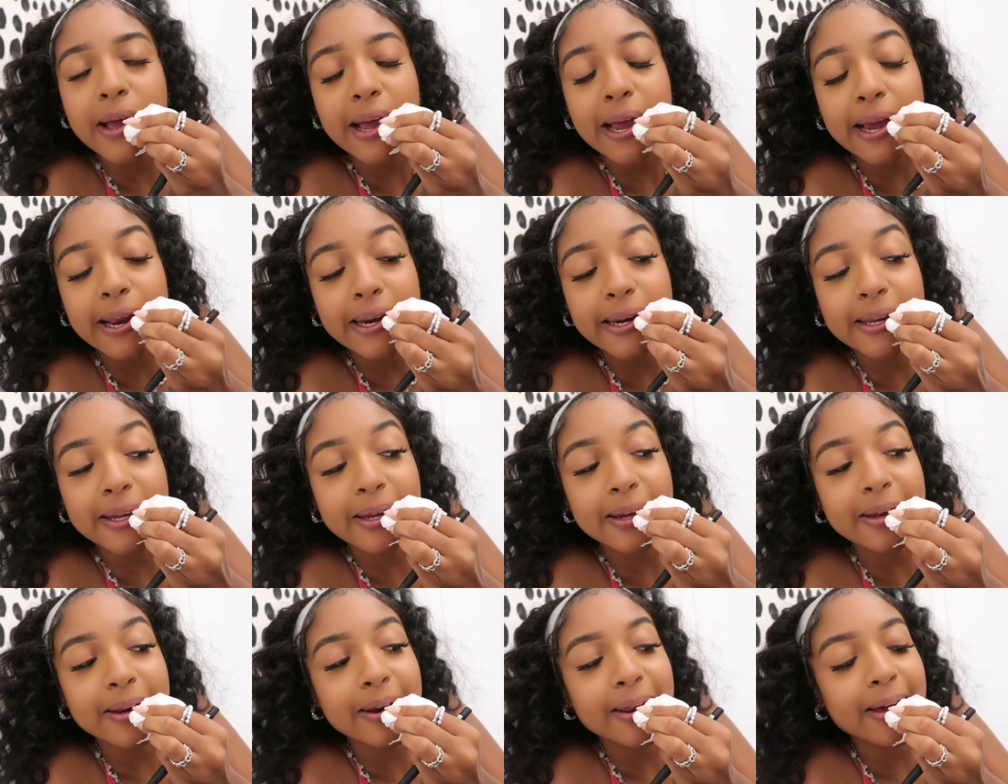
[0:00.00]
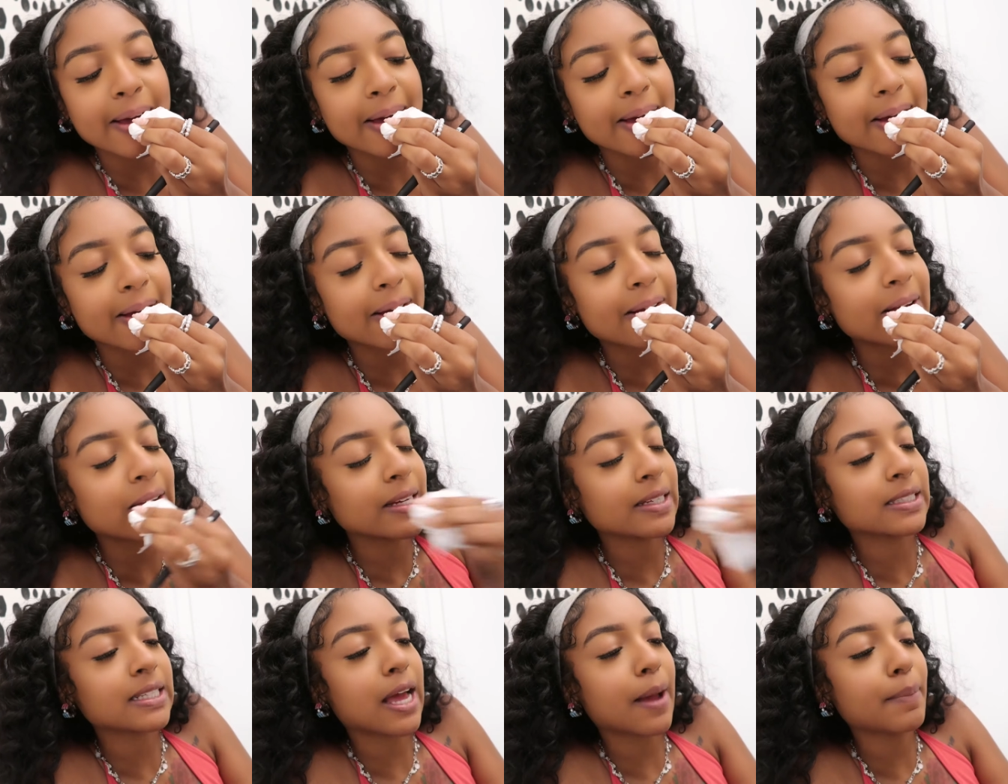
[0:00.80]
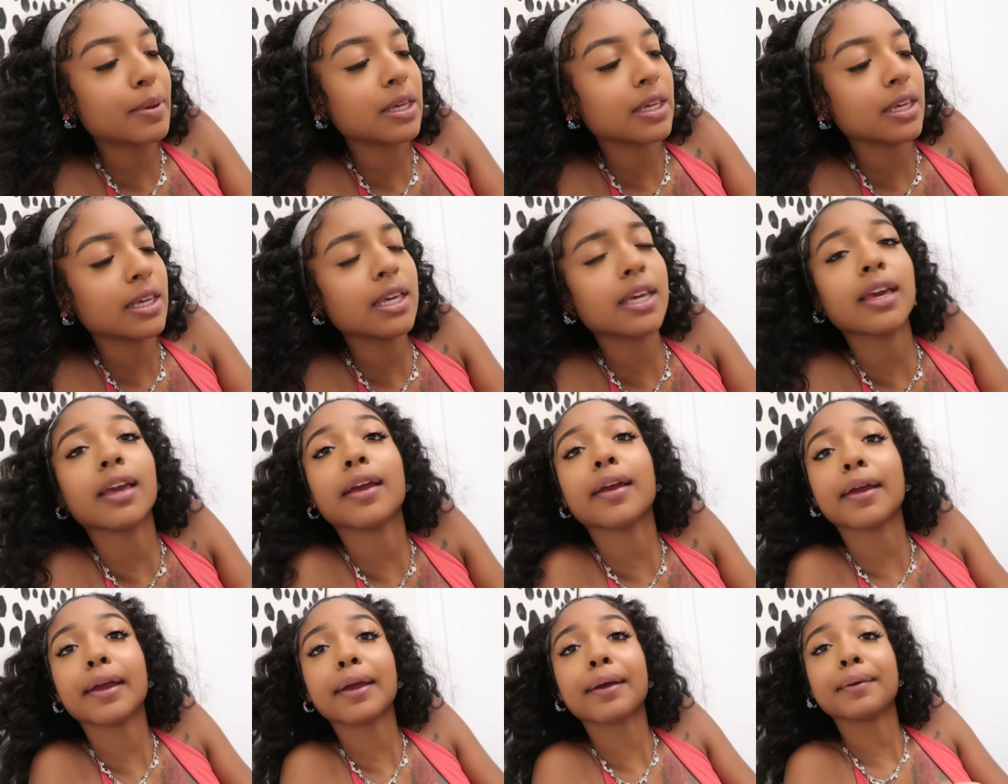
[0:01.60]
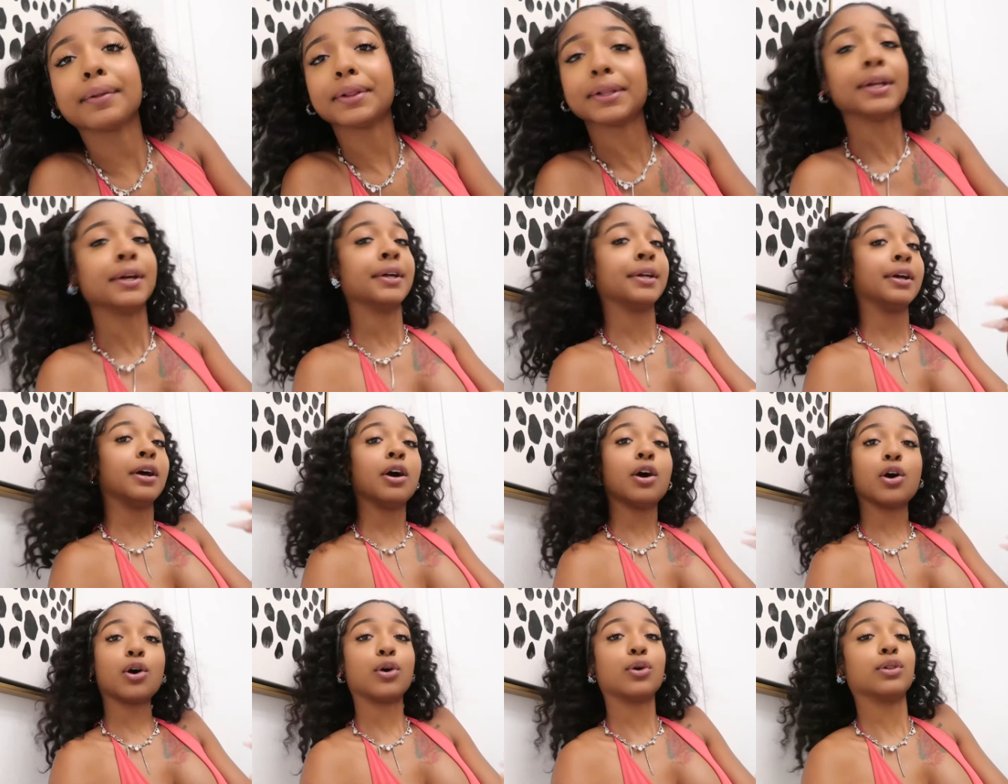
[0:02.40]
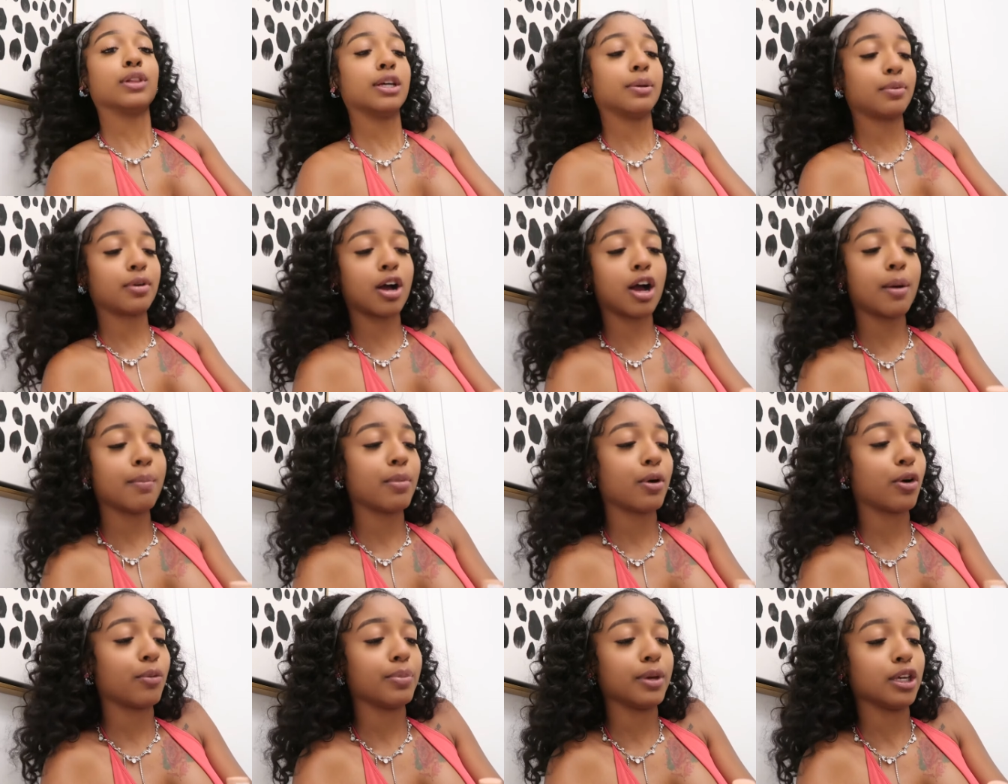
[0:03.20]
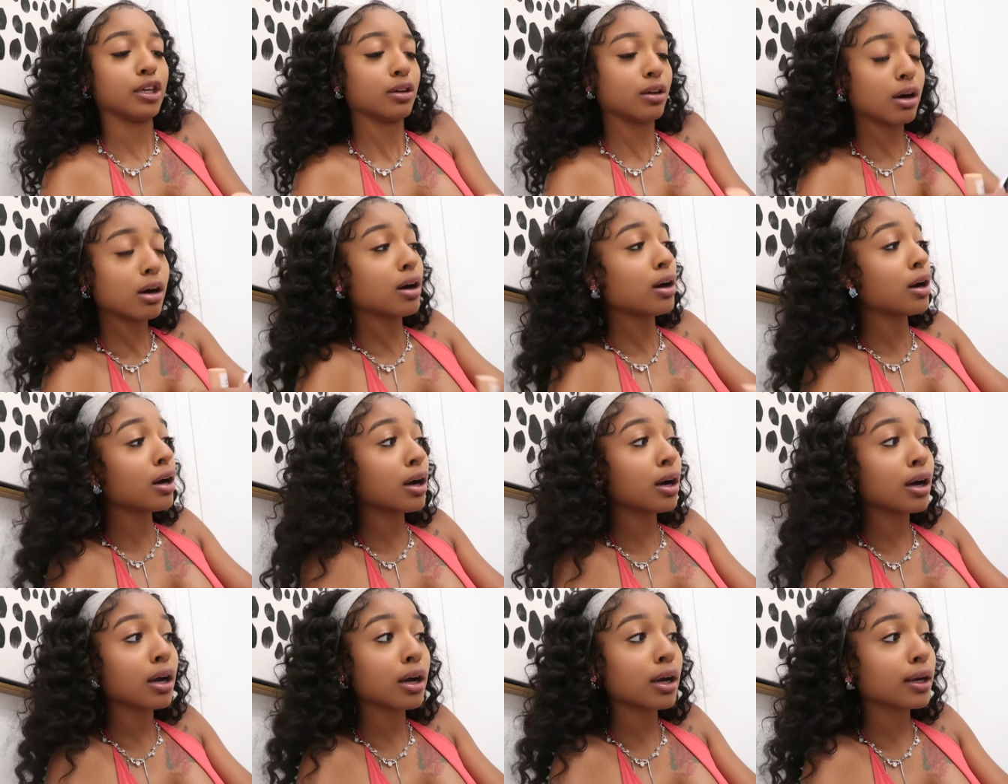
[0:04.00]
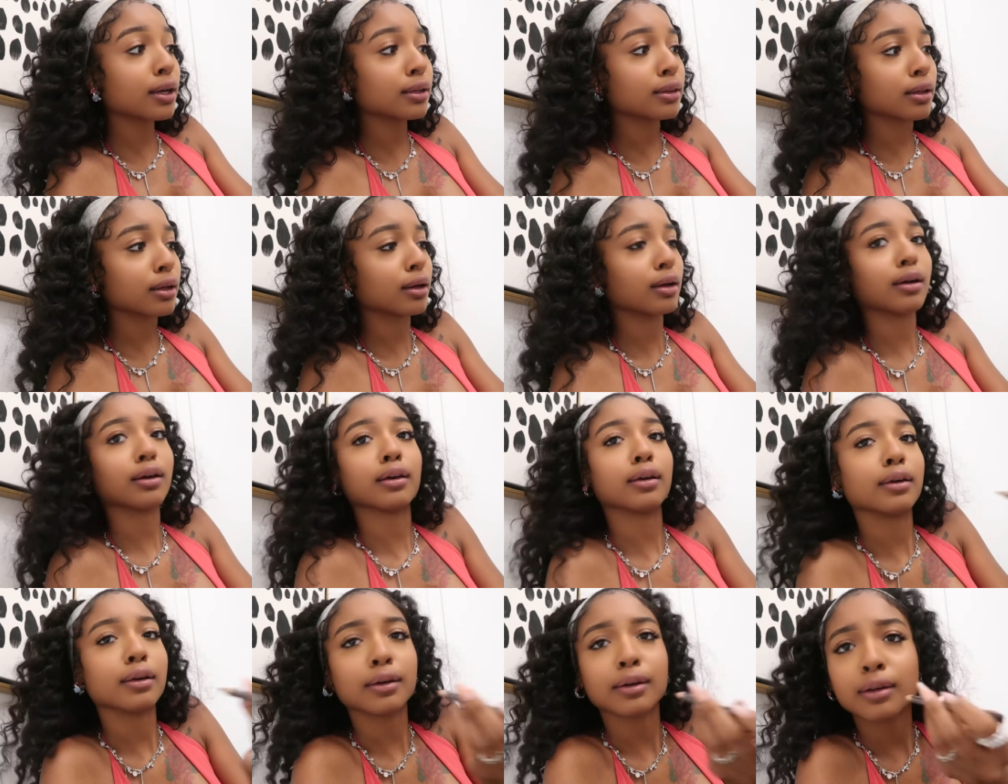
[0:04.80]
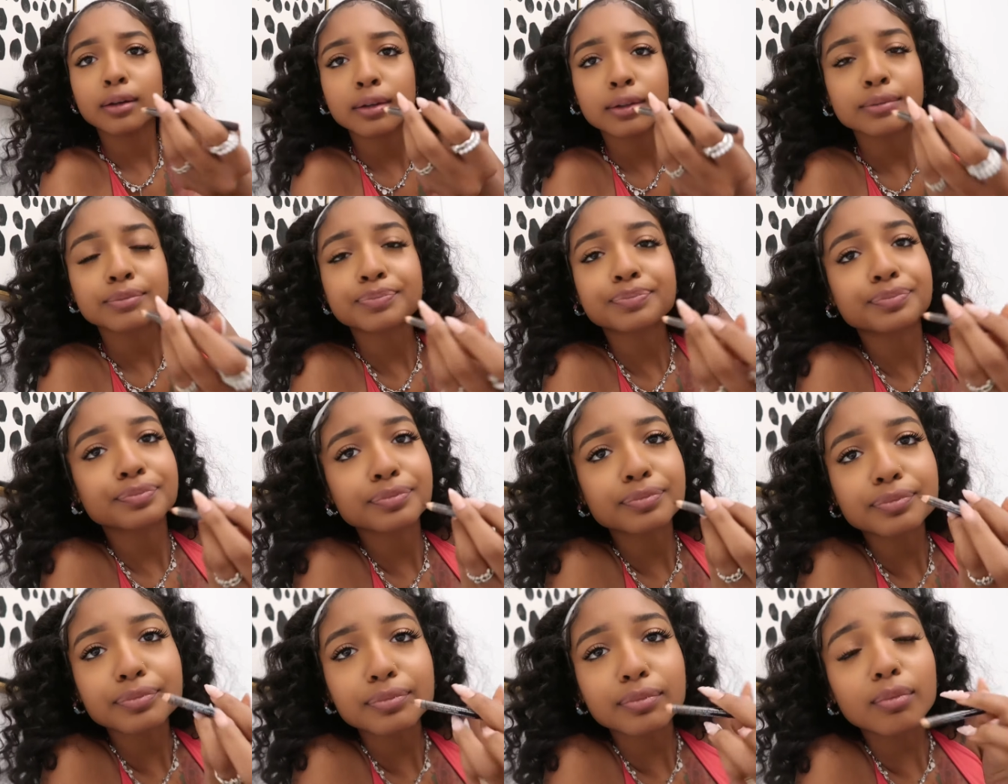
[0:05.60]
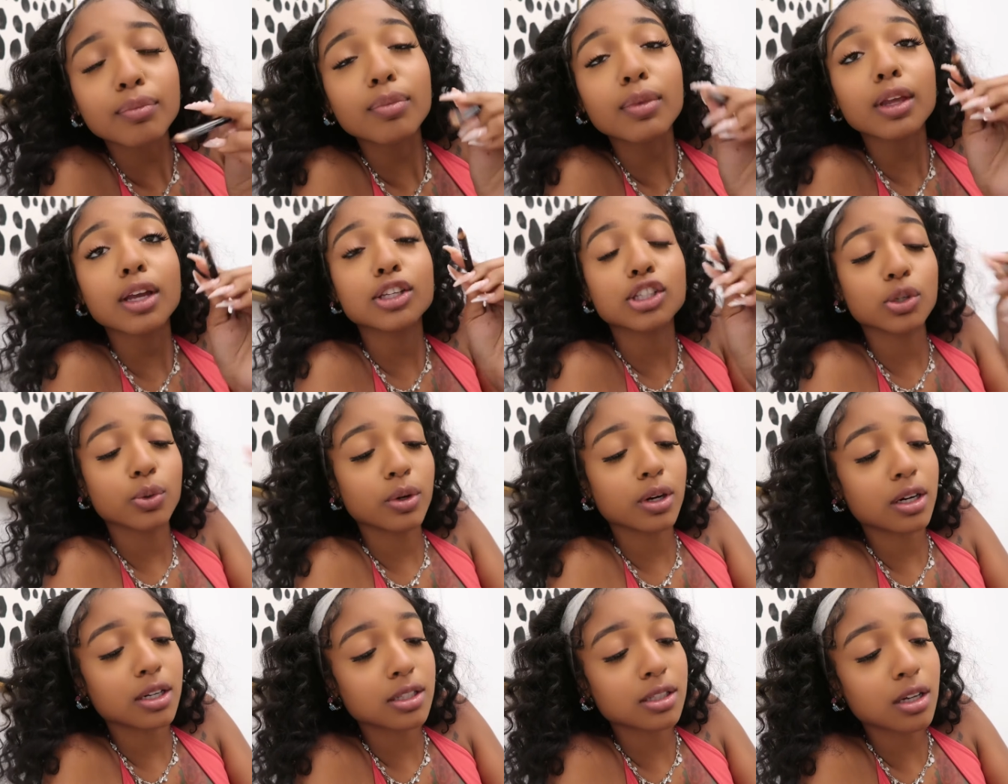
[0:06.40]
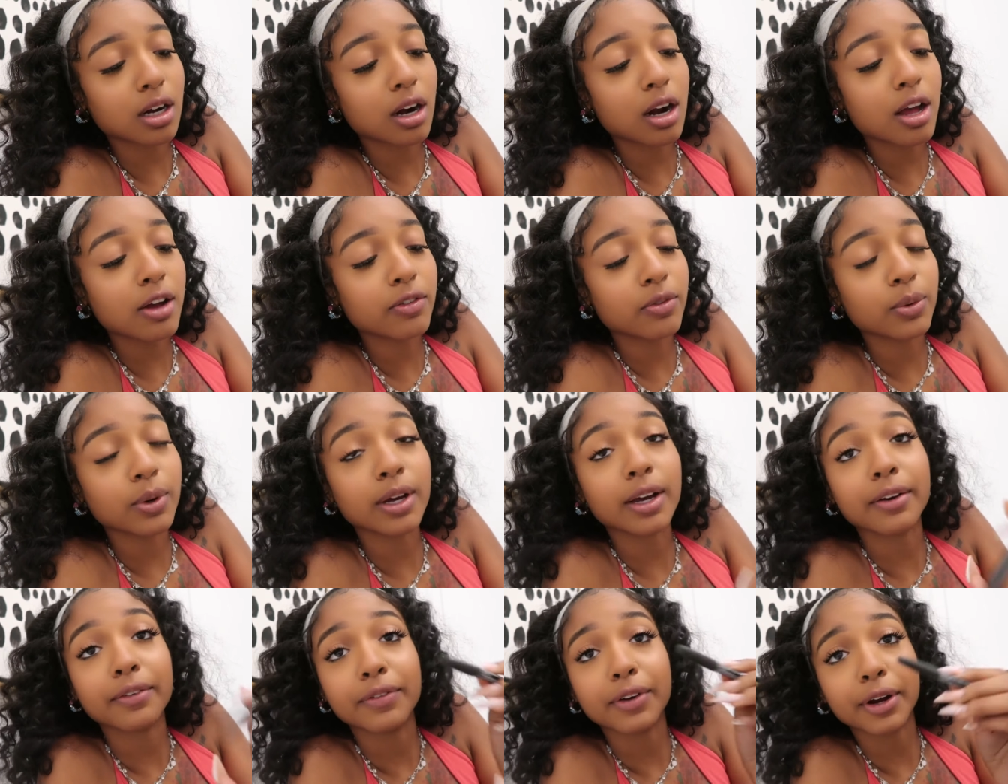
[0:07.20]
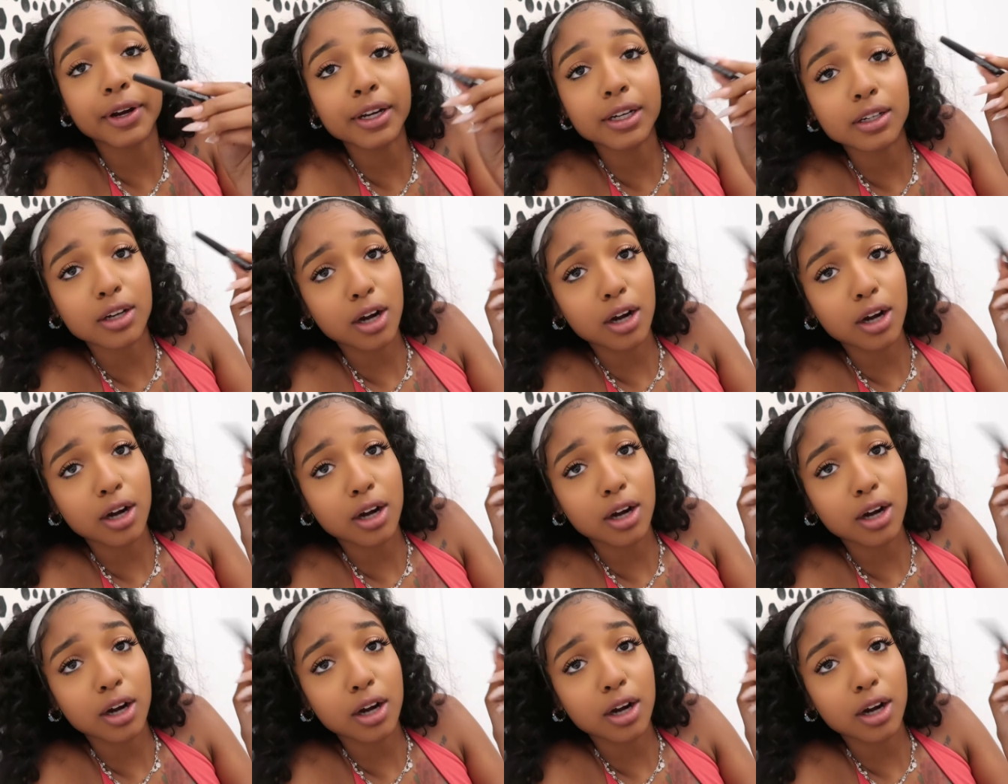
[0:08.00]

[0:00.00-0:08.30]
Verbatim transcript: I need that because I be eating whole lip combo be gone like so we're gonna start off with a very